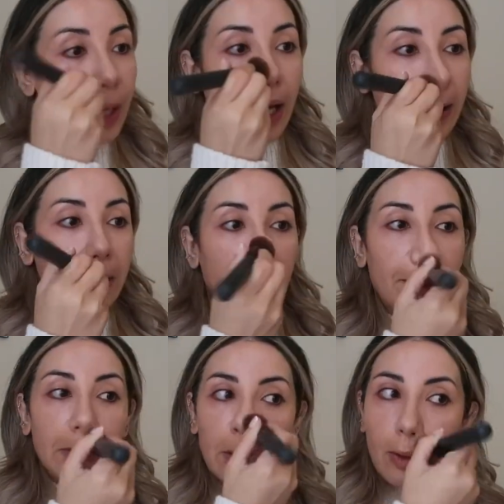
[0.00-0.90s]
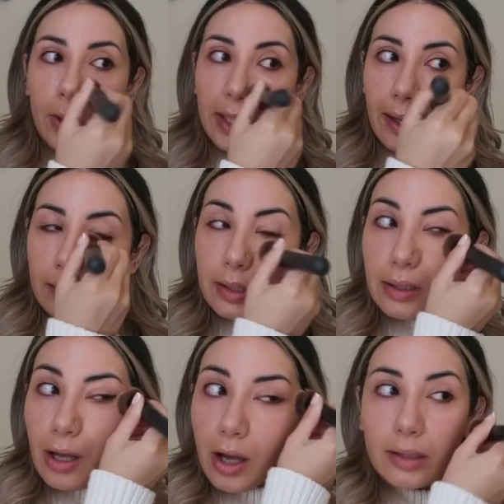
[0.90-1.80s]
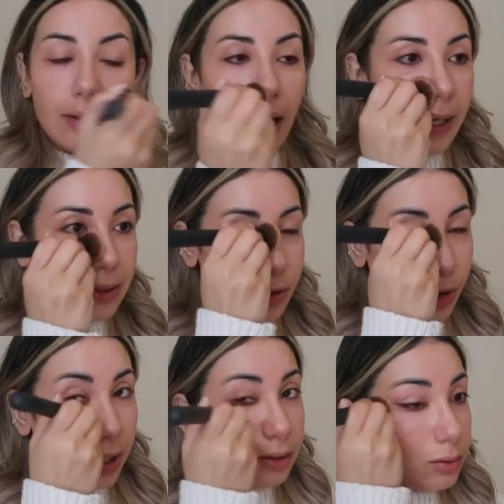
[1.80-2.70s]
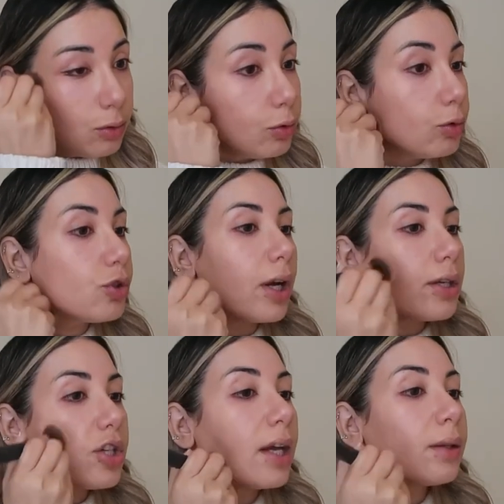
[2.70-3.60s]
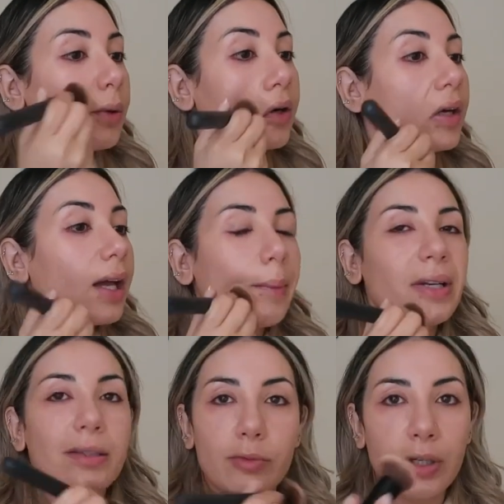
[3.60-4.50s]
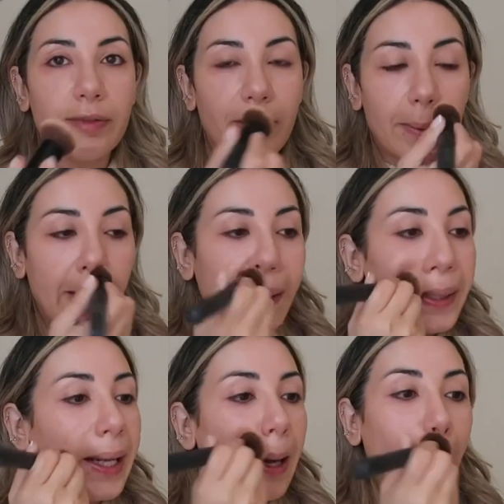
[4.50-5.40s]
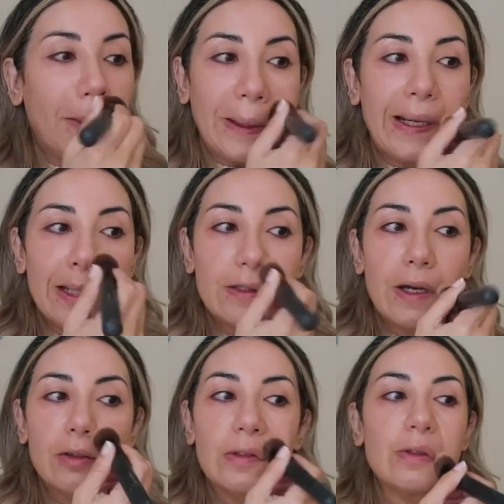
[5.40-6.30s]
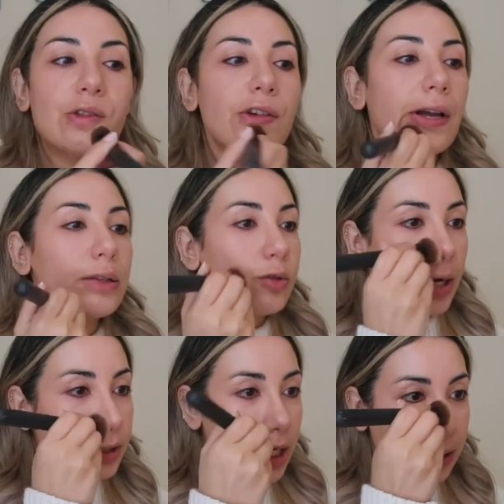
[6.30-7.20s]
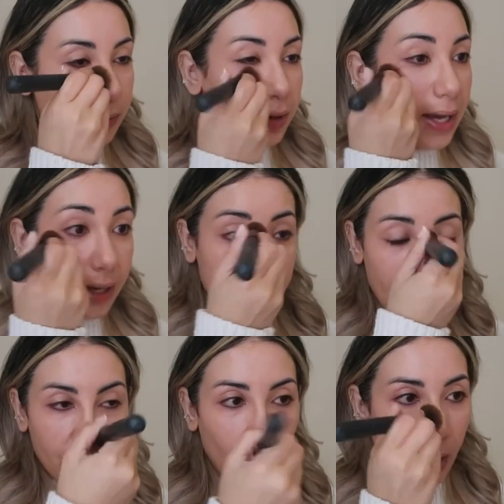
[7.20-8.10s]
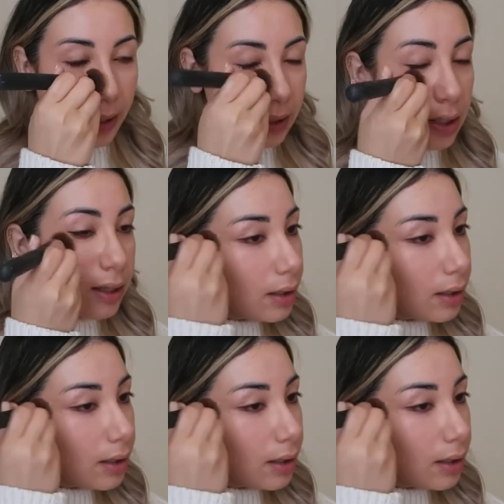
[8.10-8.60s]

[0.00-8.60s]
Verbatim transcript: I have been going out a lot. I try to do dry January. I mean, we're in February now, but like I tried to do dry, dry January except wine.